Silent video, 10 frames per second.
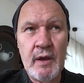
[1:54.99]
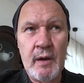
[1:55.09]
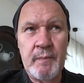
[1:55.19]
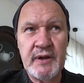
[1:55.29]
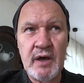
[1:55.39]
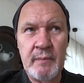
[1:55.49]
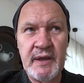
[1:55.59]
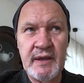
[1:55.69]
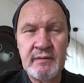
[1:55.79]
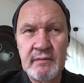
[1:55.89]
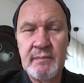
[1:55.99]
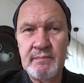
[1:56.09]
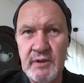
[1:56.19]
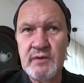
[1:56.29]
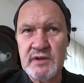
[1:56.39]
up-and-coming
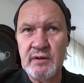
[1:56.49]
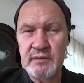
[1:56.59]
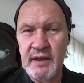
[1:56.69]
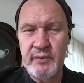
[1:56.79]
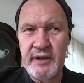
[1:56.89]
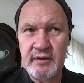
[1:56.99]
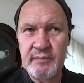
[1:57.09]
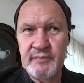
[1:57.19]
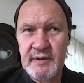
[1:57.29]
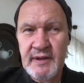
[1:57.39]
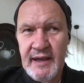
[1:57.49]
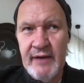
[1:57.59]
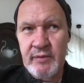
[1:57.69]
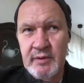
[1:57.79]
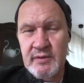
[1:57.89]
muso, like real,
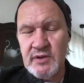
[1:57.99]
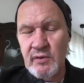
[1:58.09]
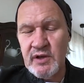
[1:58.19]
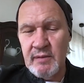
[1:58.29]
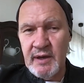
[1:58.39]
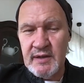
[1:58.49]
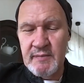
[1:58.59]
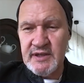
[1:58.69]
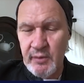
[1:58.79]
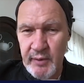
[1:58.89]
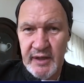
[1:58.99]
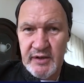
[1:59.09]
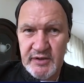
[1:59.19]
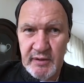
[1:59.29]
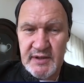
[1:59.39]
everybody was talking about him as an
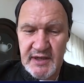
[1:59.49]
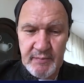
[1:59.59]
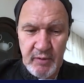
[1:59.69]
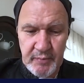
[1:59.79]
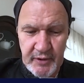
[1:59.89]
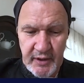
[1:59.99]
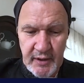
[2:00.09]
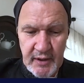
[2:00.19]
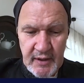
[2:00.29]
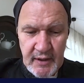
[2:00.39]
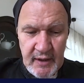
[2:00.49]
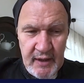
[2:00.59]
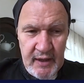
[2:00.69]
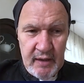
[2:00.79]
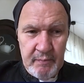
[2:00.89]
arranger and a keyboard player.
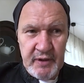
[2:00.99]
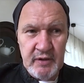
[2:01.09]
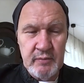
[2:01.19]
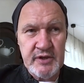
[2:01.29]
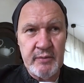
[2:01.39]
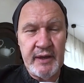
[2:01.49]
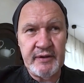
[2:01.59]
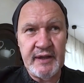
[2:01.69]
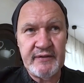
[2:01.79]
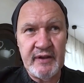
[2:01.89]
Bill was around at that